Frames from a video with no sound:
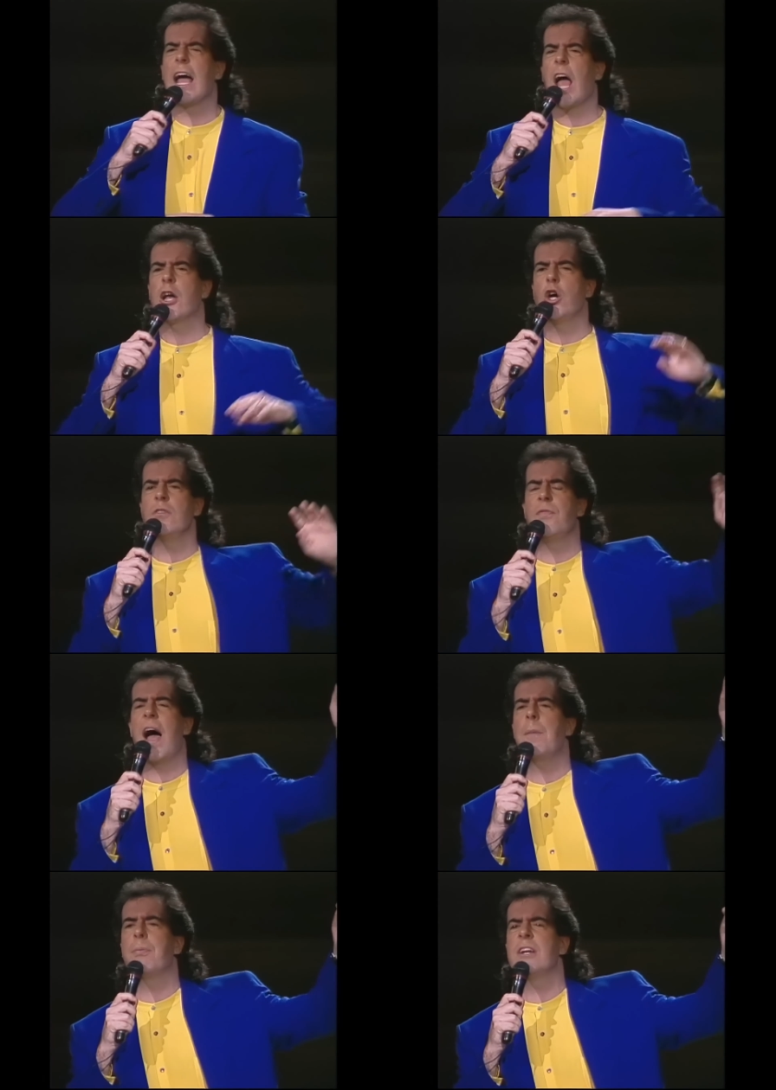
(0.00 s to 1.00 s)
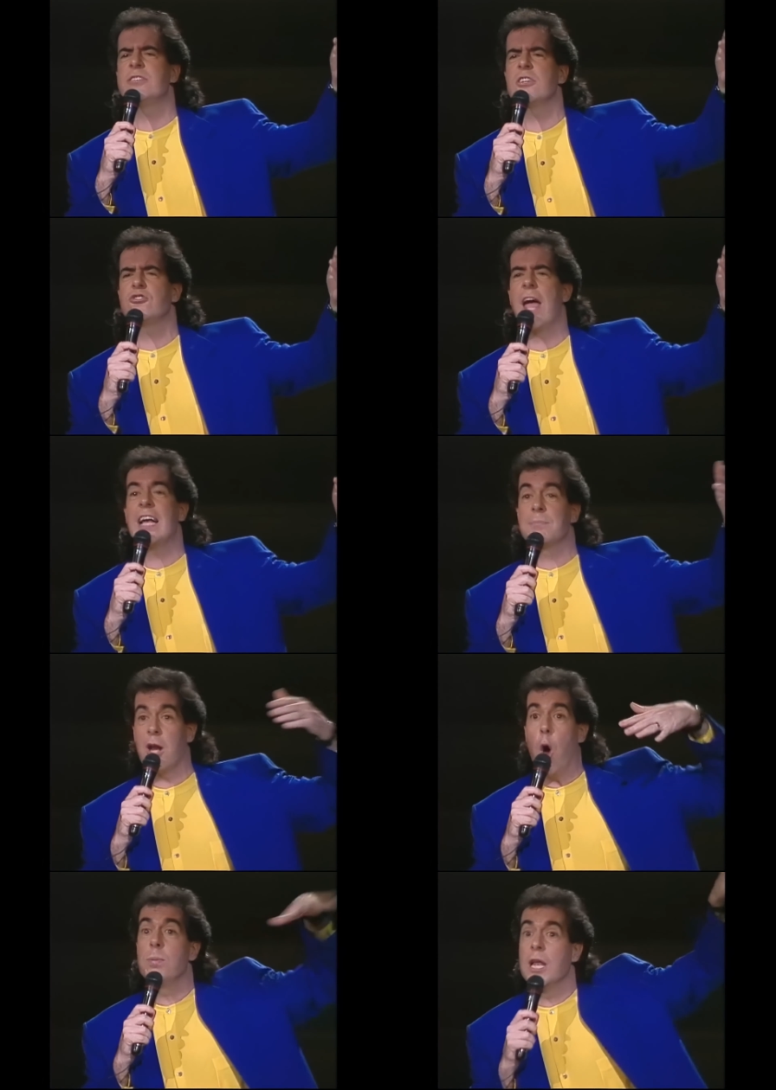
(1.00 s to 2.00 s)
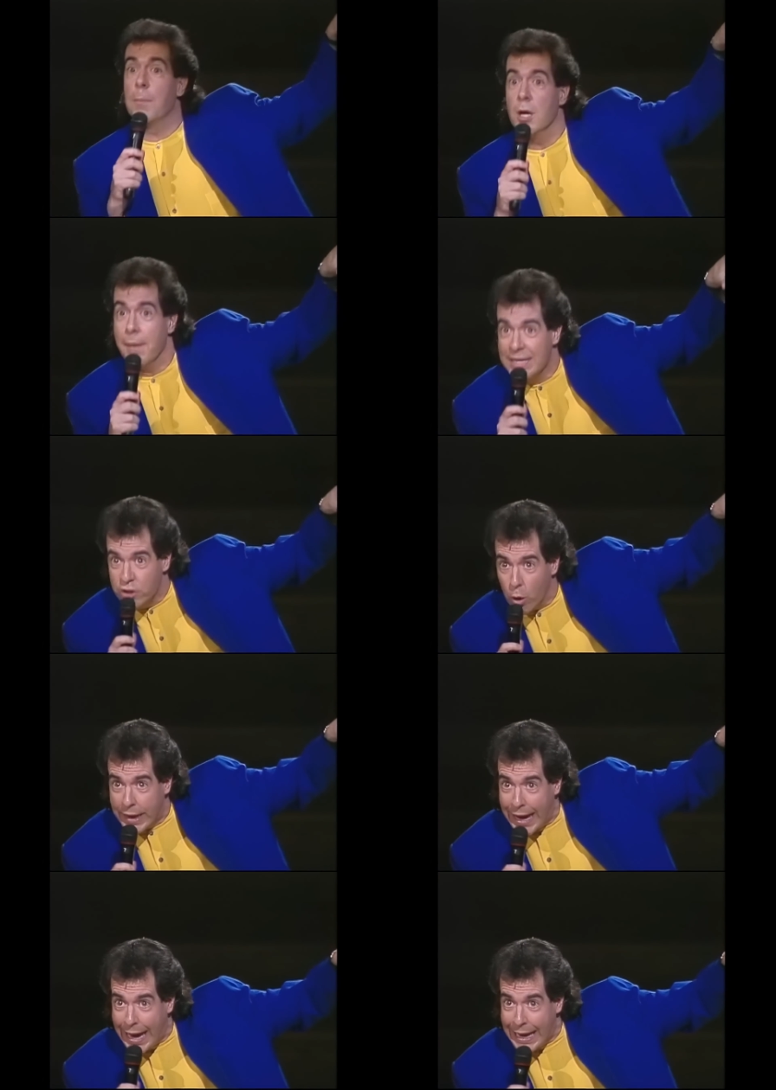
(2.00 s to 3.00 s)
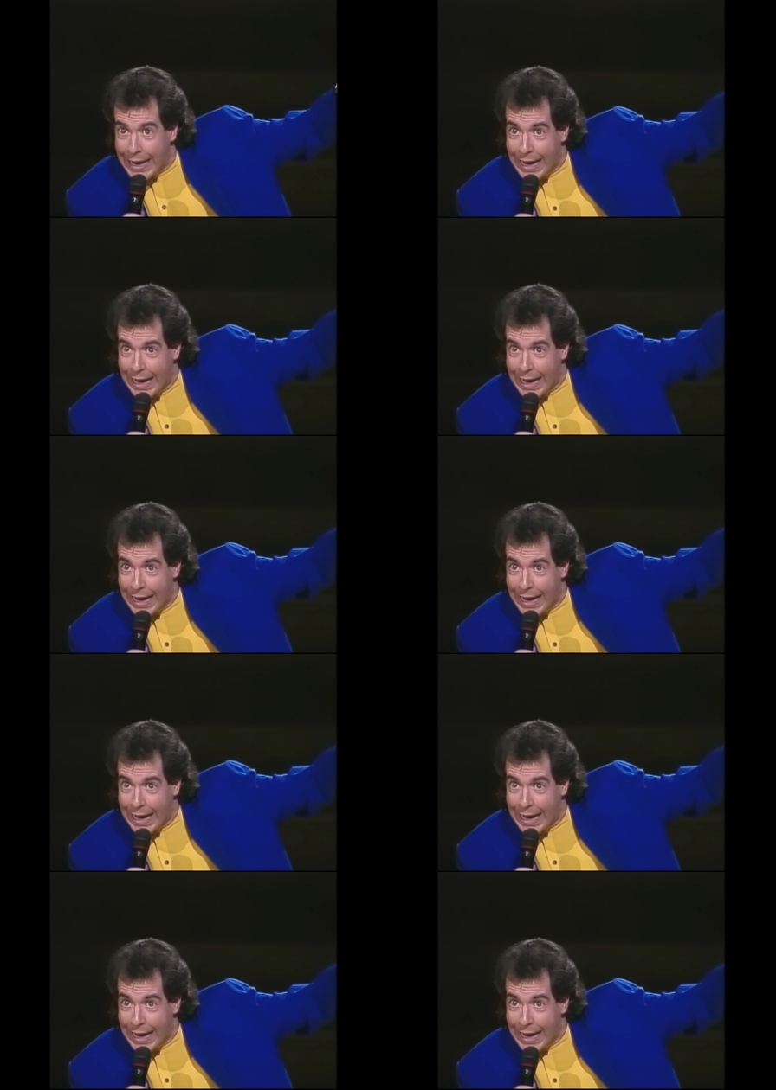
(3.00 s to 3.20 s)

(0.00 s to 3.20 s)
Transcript: I couldn't find Princess Jasmine. Hope Little Mermaid's okay.